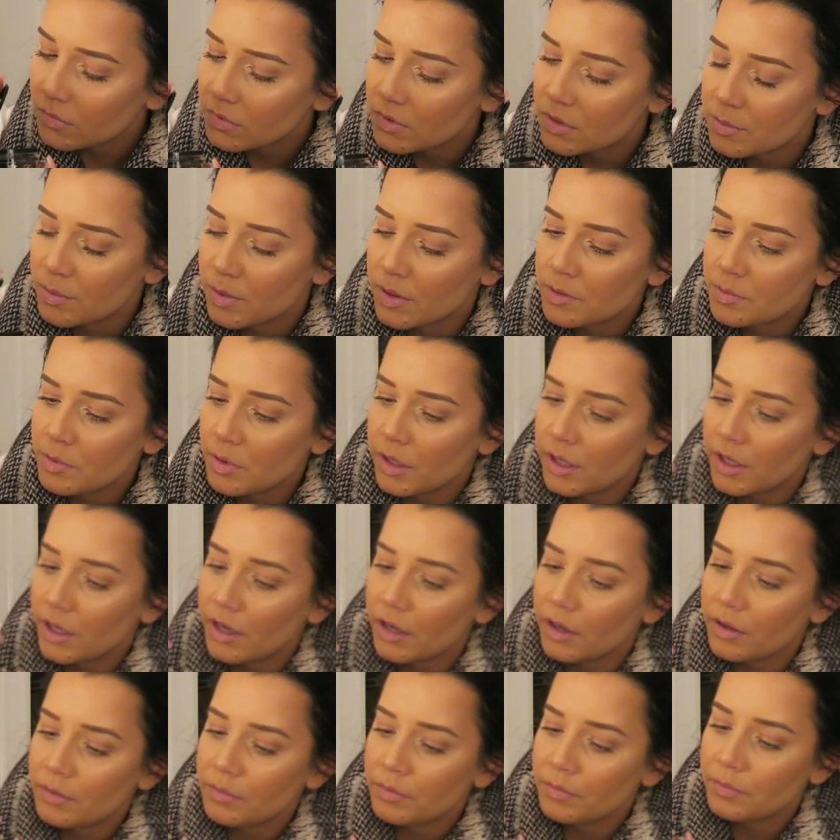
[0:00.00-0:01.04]
It smells pretty
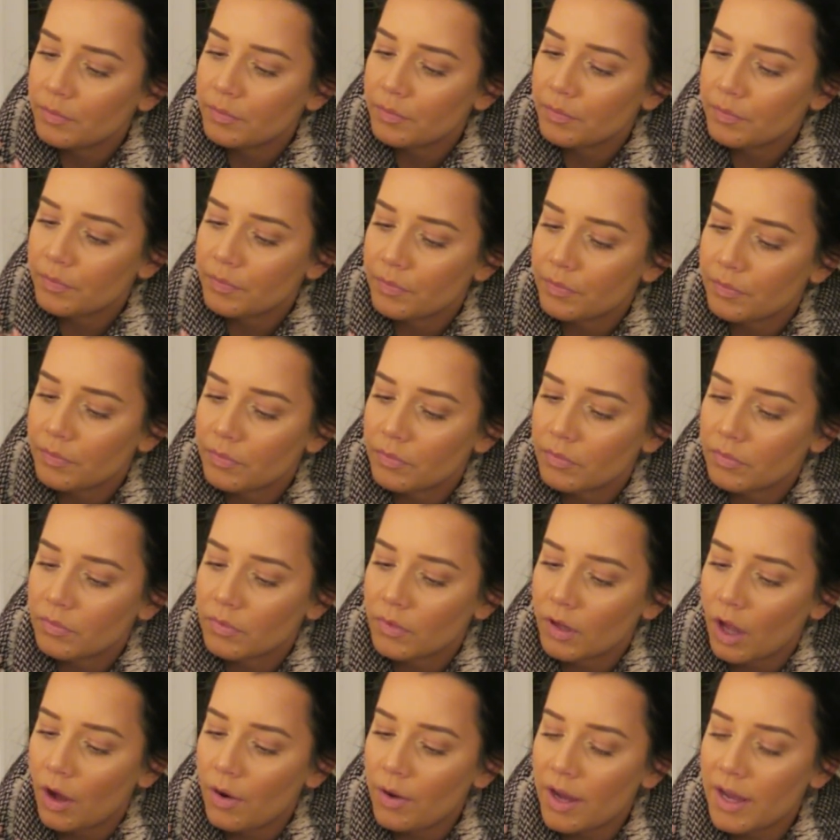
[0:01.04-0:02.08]
good.
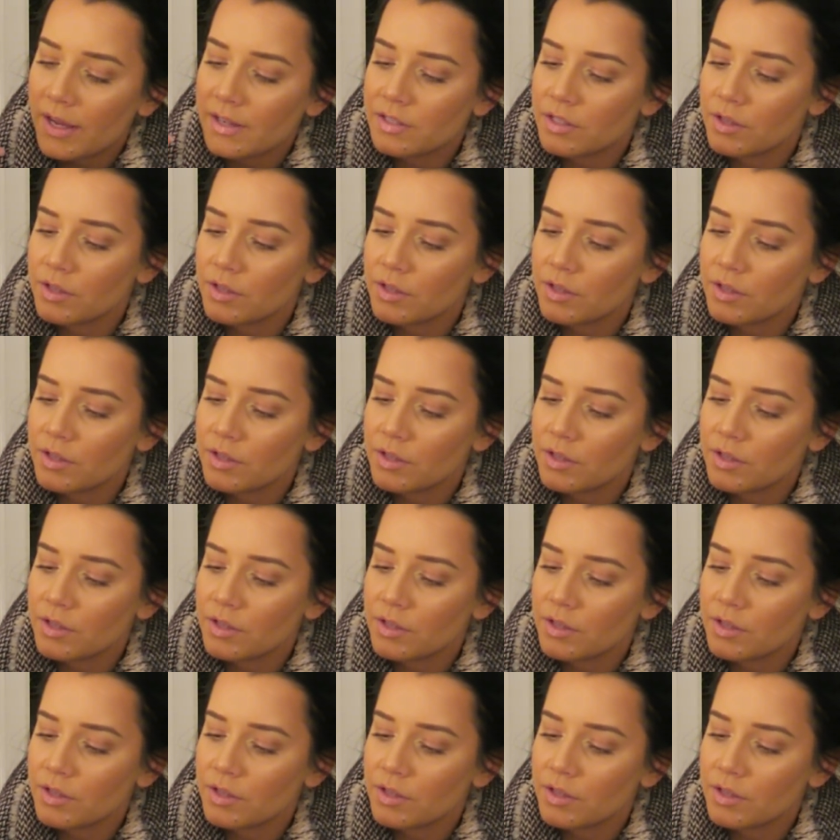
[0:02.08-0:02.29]
Okay,